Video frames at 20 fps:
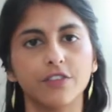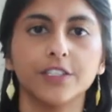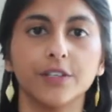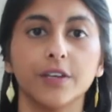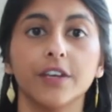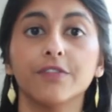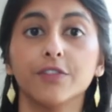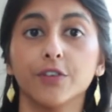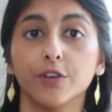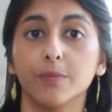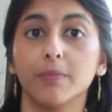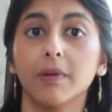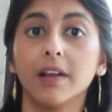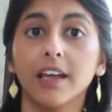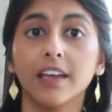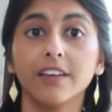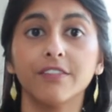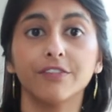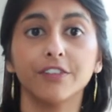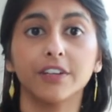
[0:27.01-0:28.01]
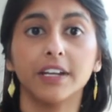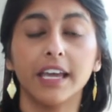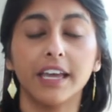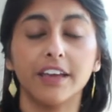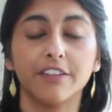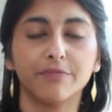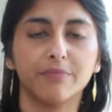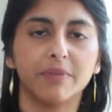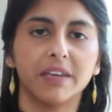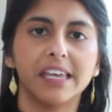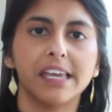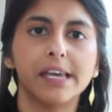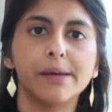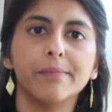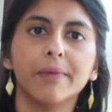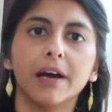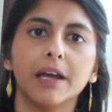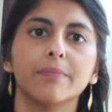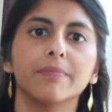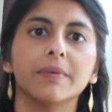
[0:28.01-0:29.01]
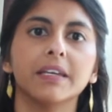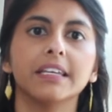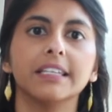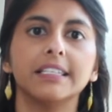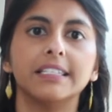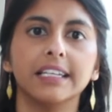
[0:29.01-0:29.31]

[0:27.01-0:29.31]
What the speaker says: So if you're applying for an AFP, it might be